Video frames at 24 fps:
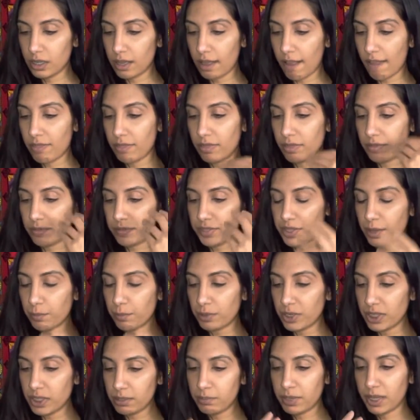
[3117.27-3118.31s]
and
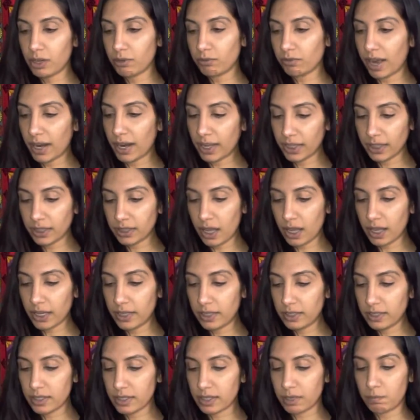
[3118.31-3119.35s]
someone is being recognized.